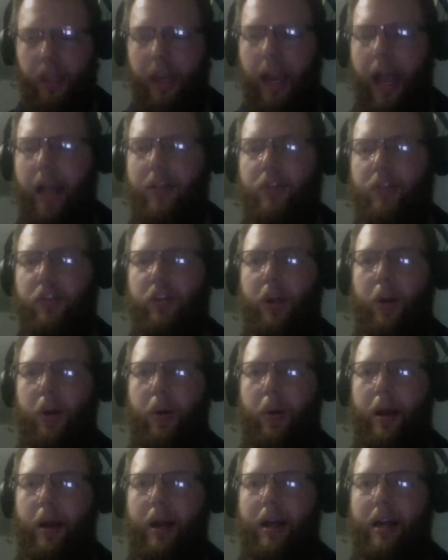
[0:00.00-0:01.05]
And
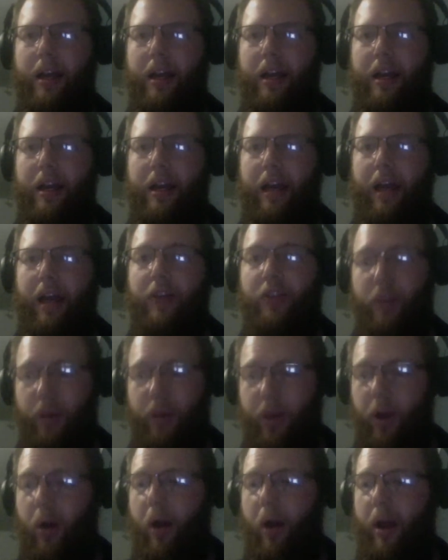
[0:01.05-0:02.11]
so, uh, and so,
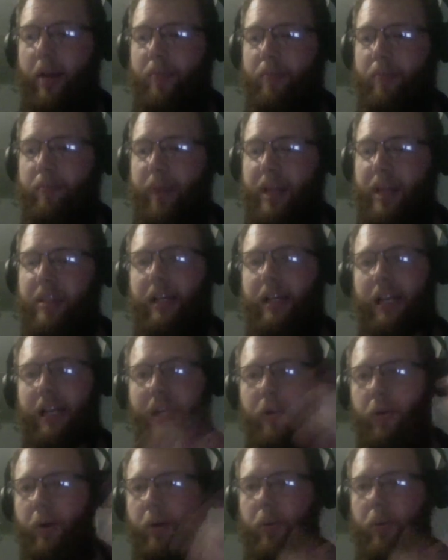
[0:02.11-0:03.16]
yeah, and
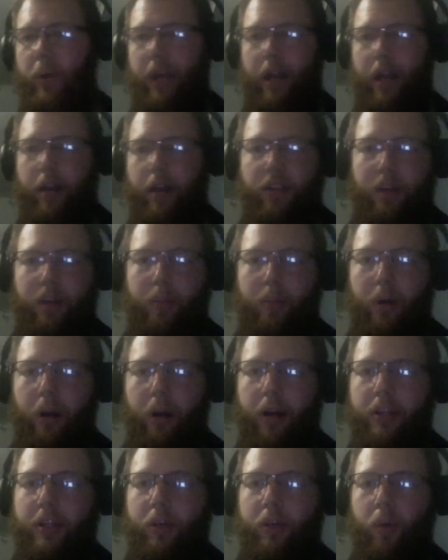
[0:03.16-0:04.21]
basically, we, we
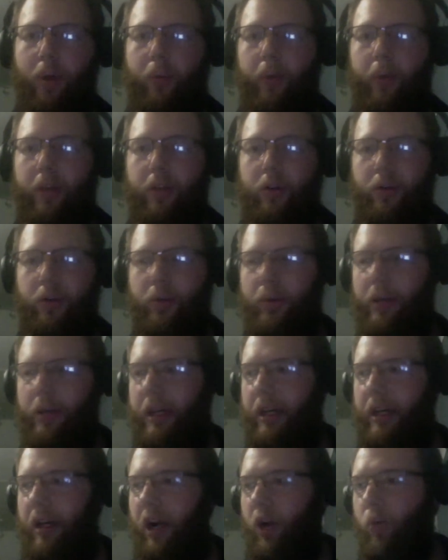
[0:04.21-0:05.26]
summarizing what we do.
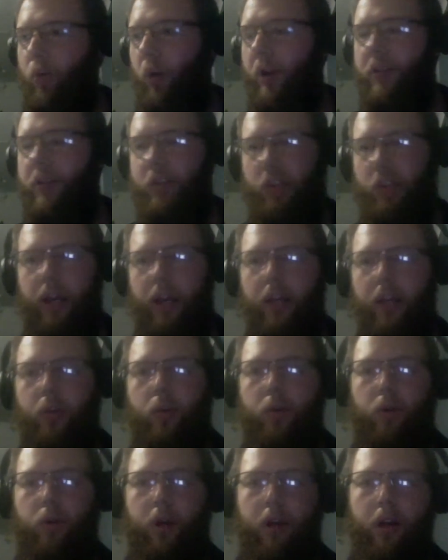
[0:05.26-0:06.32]
On one side,
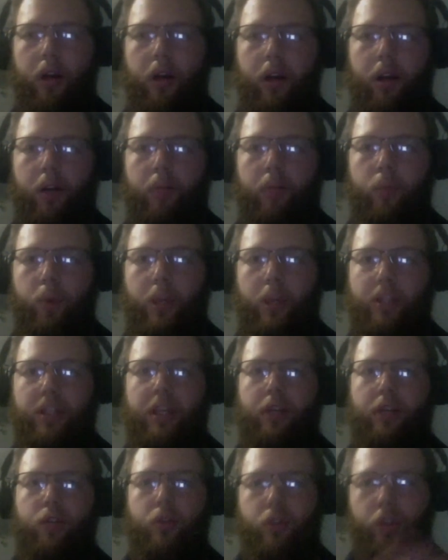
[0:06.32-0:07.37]
uh, we
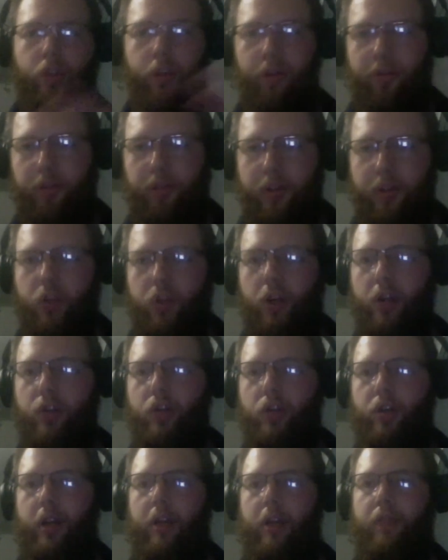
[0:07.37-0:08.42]
seek to serve the
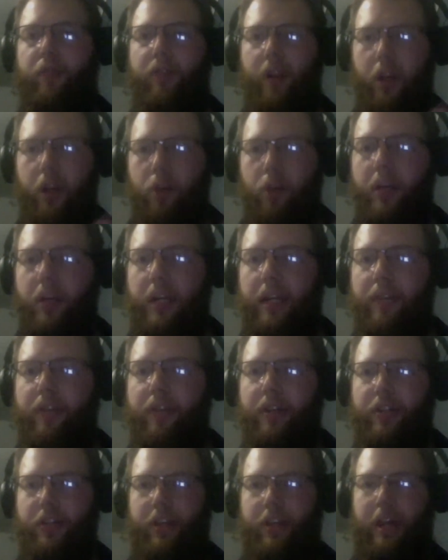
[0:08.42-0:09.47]
church and fellow
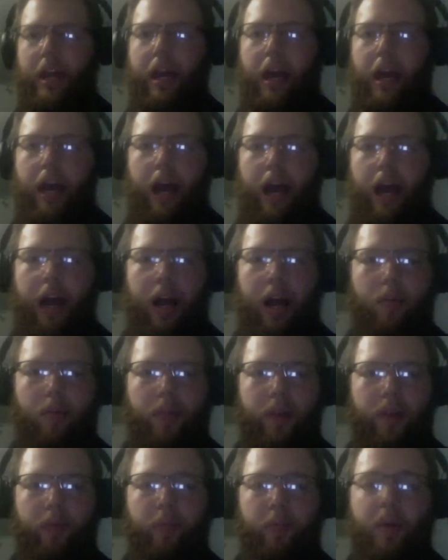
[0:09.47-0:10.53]
believers.
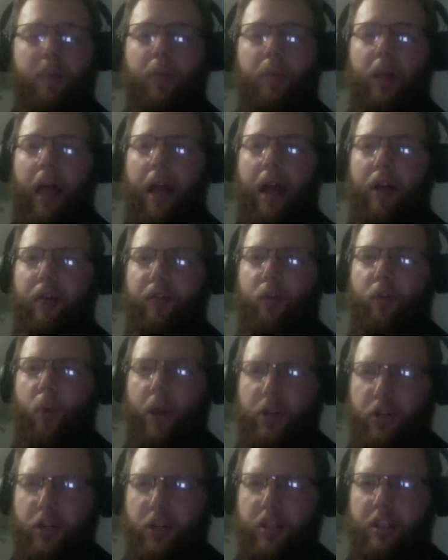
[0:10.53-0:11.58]
Um, if people have
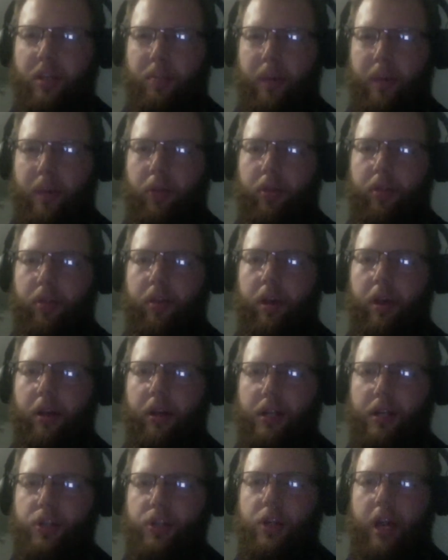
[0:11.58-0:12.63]
questions about uh,
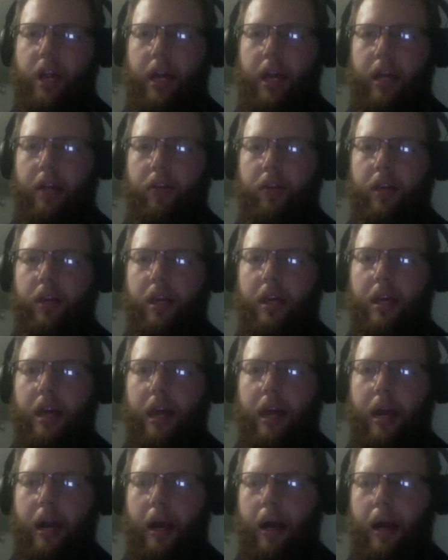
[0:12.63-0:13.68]
Christianity,
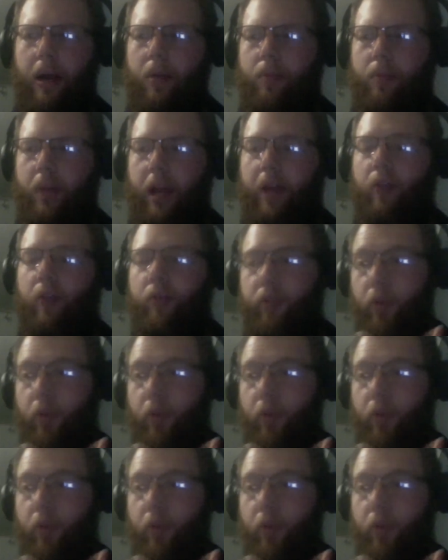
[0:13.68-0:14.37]
um, like